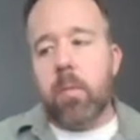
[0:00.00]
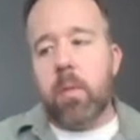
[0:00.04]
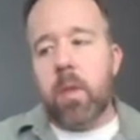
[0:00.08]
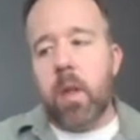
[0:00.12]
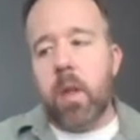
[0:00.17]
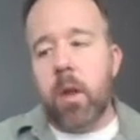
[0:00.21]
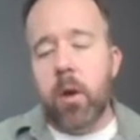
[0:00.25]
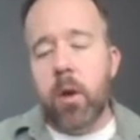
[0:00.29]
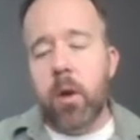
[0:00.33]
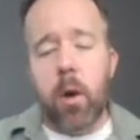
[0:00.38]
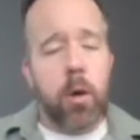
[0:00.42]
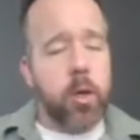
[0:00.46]

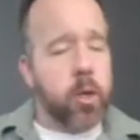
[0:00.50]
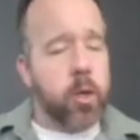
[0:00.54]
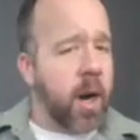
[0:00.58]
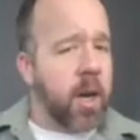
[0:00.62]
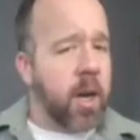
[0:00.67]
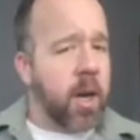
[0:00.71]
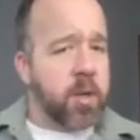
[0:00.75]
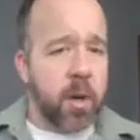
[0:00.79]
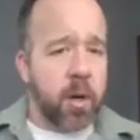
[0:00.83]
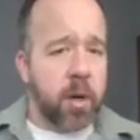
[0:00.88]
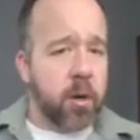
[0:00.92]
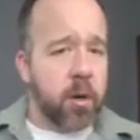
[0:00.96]

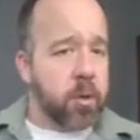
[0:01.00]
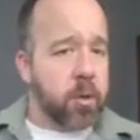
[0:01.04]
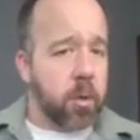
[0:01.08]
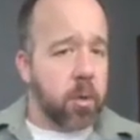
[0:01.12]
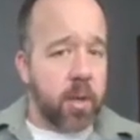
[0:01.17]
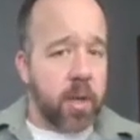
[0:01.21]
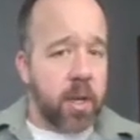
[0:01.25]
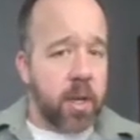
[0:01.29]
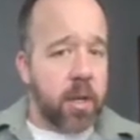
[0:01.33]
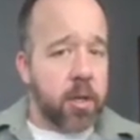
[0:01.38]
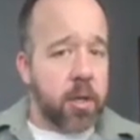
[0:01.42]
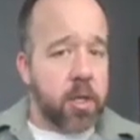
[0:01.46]
neurotransmitter is
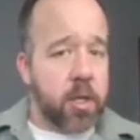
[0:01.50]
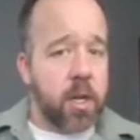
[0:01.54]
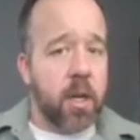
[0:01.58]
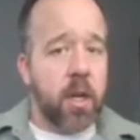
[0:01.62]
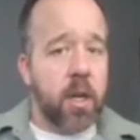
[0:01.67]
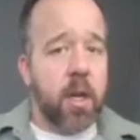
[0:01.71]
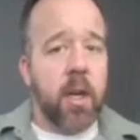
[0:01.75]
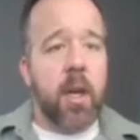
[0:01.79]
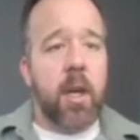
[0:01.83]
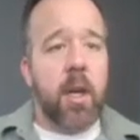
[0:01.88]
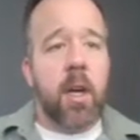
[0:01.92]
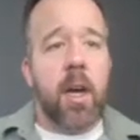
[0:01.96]
released,
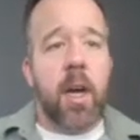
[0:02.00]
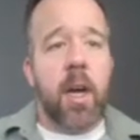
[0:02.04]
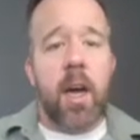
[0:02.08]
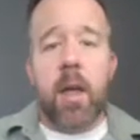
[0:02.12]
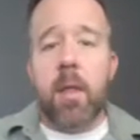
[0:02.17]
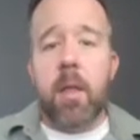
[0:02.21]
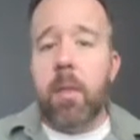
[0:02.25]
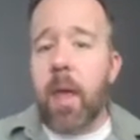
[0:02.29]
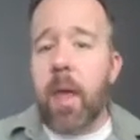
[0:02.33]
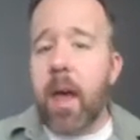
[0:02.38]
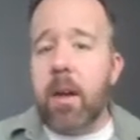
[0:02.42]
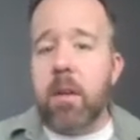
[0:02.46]
and
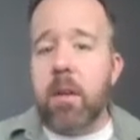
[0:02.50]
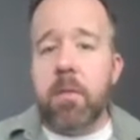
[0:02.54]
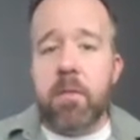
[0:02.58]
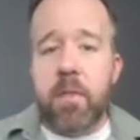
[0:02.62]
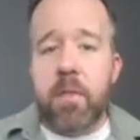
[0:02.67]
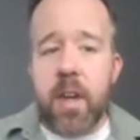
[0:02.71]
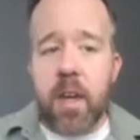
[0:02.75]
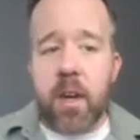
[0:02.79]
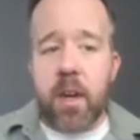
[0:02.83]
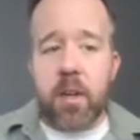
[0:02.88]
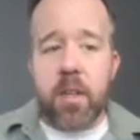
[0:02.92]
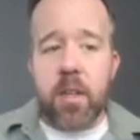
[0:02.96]
that
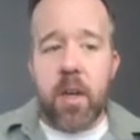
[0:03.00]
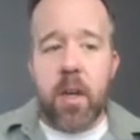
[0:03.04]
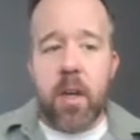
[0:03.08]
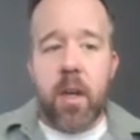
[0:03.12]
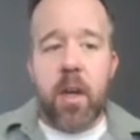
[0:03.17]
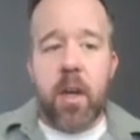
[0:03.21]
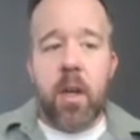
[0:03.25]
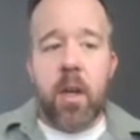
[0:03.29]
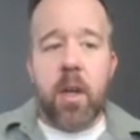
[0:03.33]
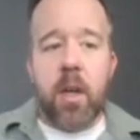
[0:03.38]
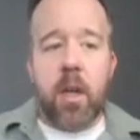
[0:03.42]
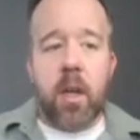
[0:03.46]
event
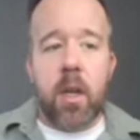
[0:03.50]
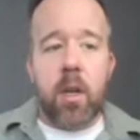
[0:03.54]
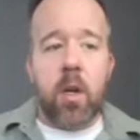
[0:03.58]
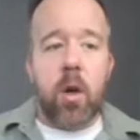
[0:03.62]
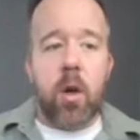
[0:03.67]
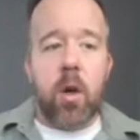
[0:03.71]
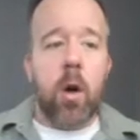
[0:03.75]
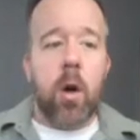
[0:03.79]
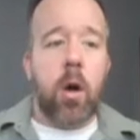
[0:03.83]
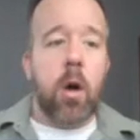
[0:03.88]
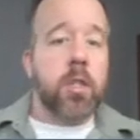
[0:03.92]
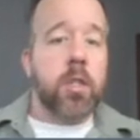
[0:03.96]
can
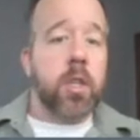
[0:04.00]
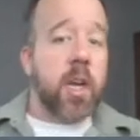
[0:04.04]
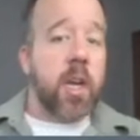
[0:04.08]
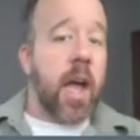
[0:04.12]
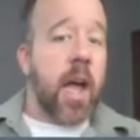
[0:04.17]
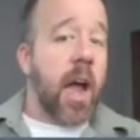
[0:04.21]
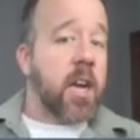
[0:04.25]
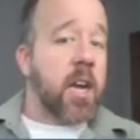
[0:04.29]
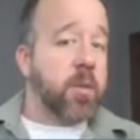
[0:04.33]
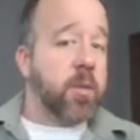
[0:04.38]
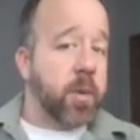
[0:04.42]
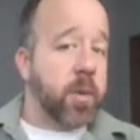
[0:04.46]
cause an
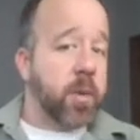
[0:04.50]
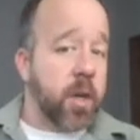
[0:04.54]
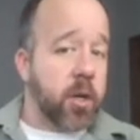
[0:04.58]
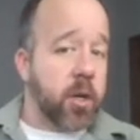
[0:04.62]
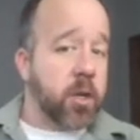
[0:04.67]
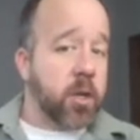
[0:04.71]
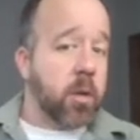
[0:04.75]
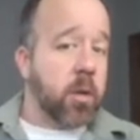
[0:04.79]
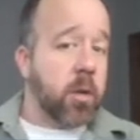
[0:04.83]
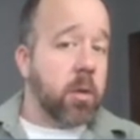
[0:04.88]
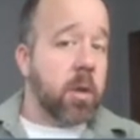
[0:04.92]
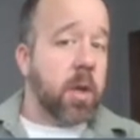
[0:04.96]
action
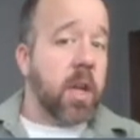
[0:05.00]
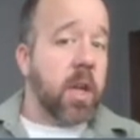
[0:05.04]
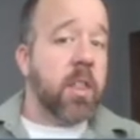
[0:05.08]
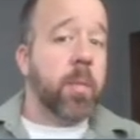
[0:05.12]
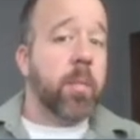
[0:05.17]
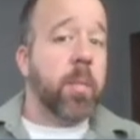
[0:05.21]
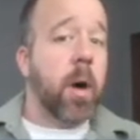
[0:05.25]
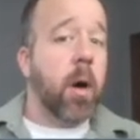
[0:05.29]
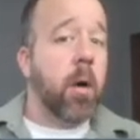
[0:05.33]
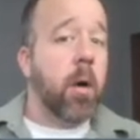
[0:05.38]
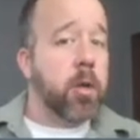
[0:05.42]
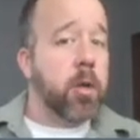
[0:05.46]
potential in the
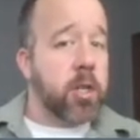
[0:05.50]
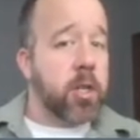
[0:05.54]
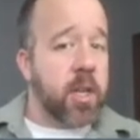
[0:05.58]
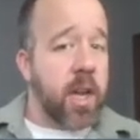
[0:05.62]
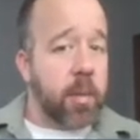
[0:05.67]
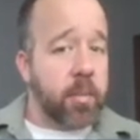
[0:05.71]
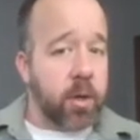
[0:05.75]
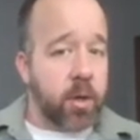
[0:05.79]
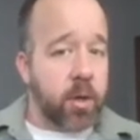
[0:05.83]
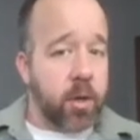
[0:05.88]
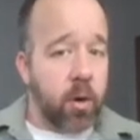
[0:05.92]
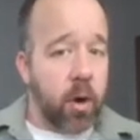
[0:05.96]

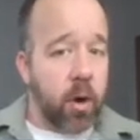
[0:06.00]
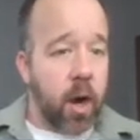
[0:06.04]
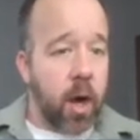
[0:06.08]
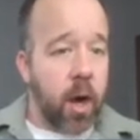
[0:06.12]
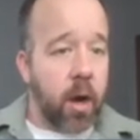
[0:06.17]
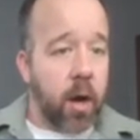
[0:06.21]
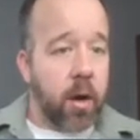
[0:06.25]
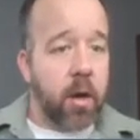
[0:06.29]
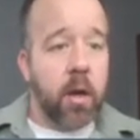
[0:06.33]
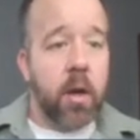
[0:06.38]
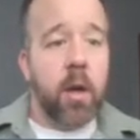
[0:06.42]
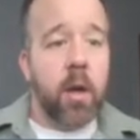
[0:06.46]
postsynaptic neuron
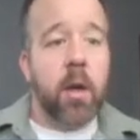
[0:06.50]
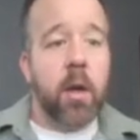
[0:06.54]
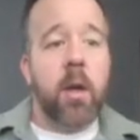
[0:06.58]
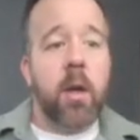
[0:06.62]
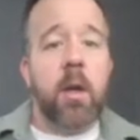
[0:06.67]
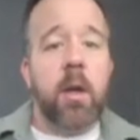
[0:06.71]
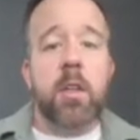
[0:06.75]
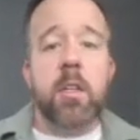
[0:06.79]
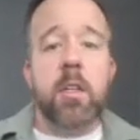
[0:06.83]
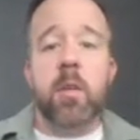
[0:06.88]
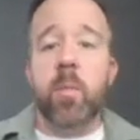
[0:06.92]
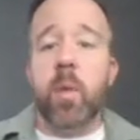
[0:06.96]

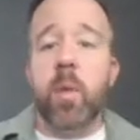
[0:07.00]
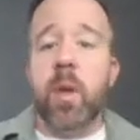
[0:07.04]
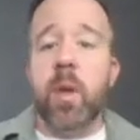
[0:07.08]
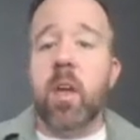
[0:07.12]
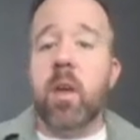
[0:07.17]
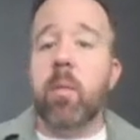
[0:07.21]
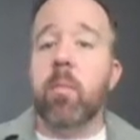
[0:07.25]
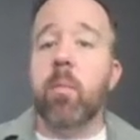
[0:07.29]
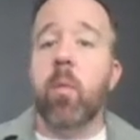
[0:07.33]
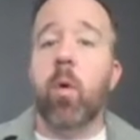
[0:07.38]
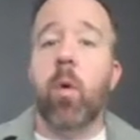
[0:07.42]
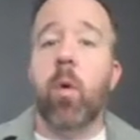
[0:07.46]
to be
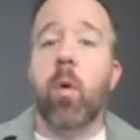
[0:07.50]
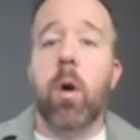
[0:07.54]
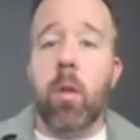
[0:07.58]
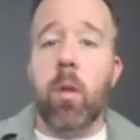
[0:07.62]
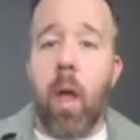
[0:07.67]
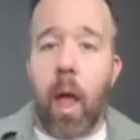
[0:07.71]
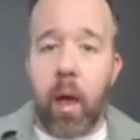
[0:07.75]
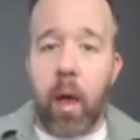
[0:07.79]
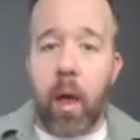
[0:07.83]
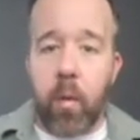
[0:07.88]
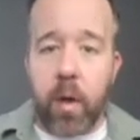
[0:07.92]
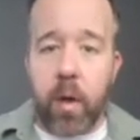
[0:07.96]
more
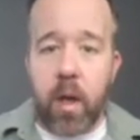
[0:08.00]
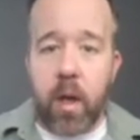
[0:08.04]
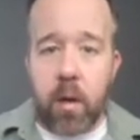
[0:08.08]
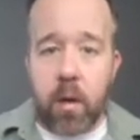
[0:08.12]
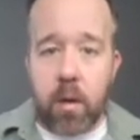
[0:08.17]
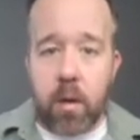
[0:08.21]
likely, which